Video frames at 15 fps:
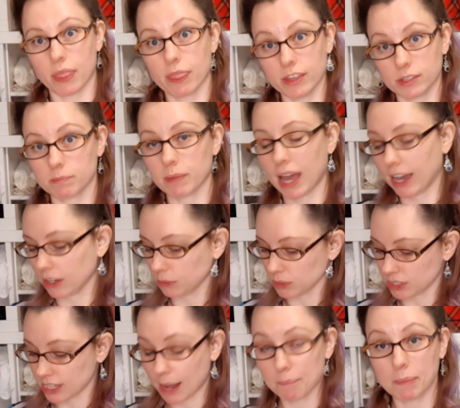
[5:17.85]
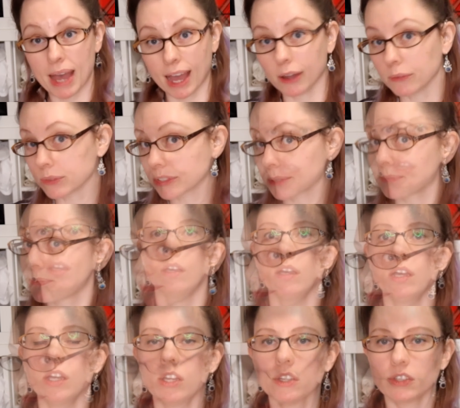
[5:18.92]
this bag was £10.
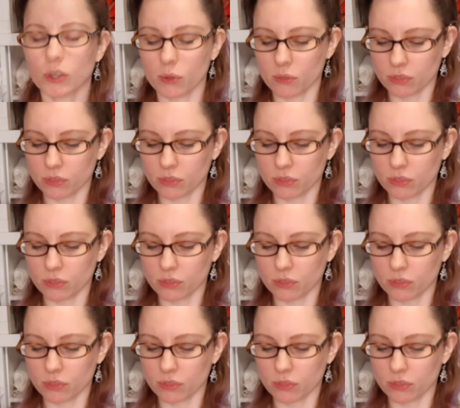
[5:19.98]
So